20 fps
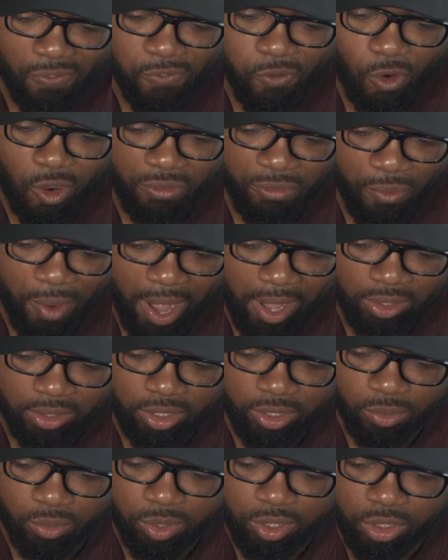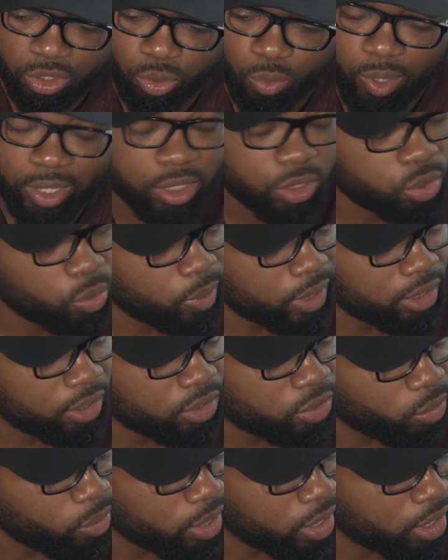fourth rounder with a
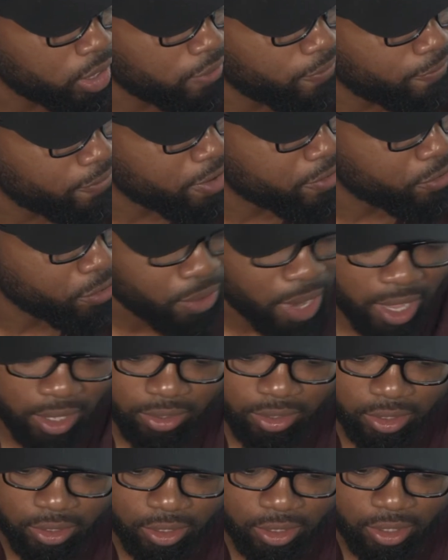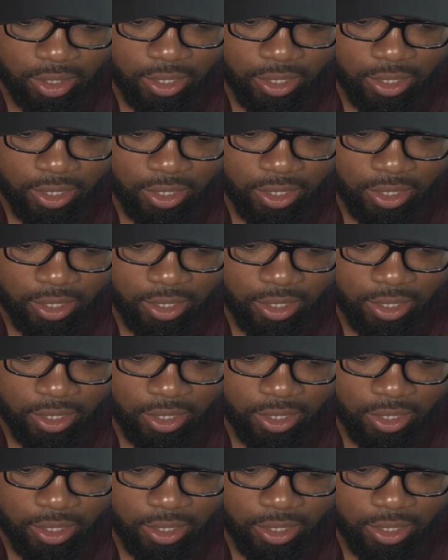2023 fifth rounder.